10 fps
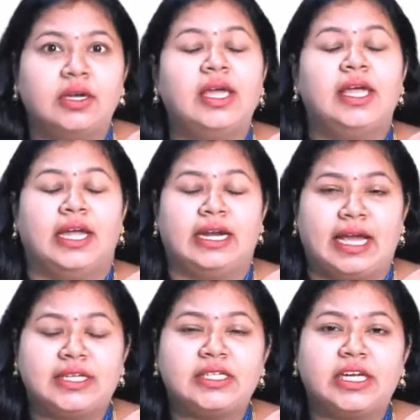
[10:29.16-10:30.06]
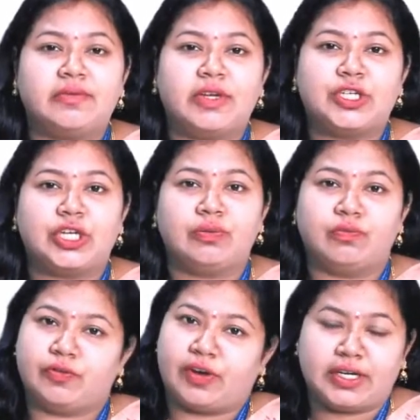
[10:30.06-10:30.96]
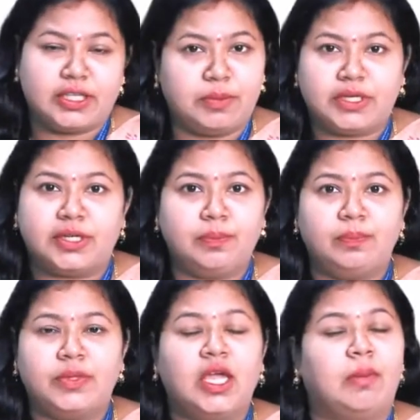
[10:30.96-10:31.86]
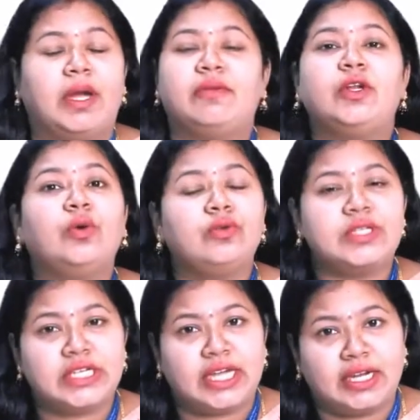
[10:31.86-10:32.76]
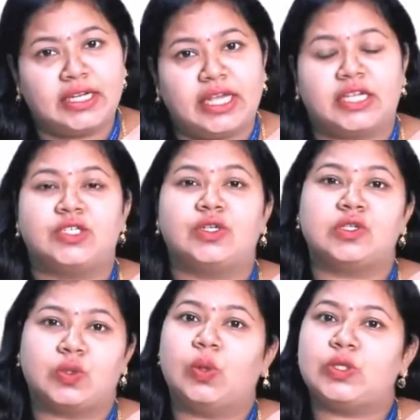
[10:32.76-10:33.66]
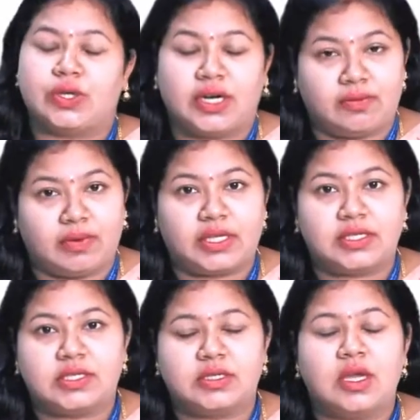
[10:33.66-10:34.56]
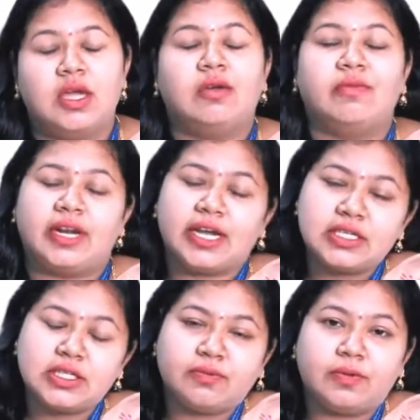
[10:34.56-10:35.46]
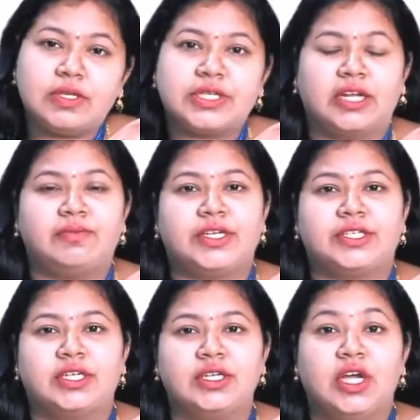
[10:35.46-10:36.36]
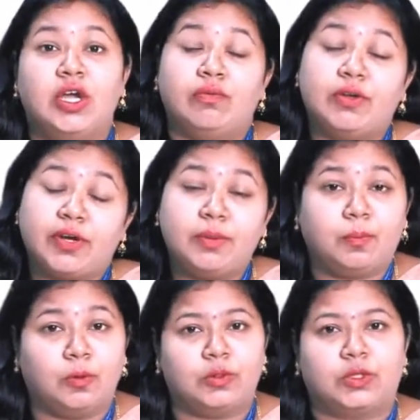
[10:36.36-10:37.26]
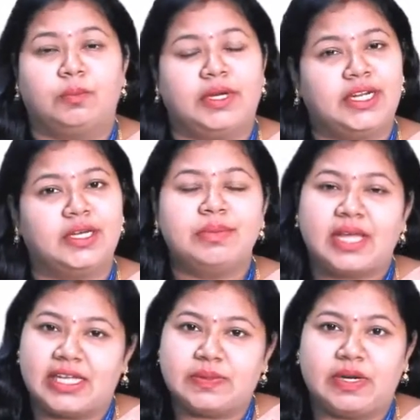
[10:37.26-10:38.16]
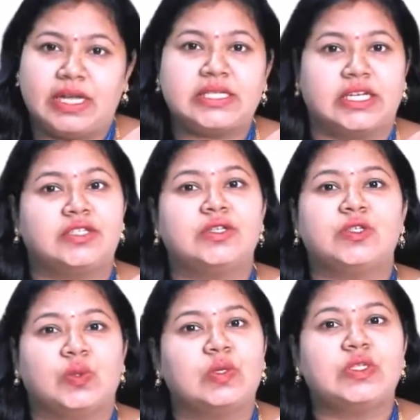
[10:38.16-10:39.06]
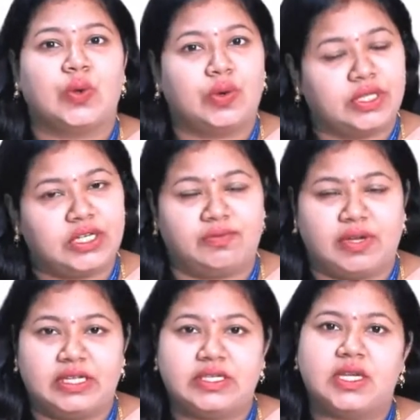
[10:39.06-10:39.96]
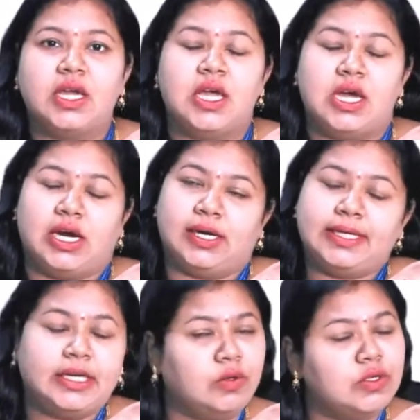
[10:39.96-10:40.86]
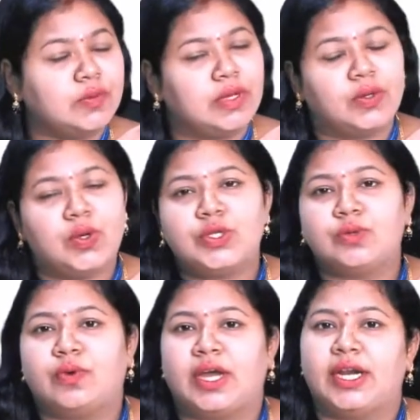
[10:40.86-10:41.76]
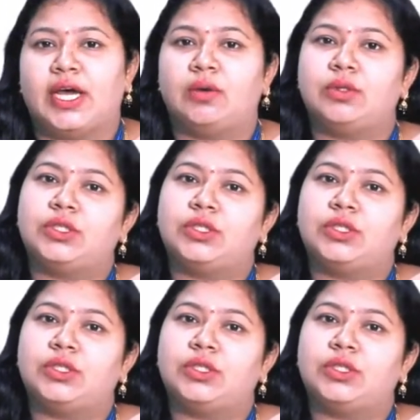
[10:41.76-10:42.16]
in natural convection we find the medium, but we don't see any external source or a device. Whereas in the forced convection we find both medium as well as external source or the device. Here also we are going to find out,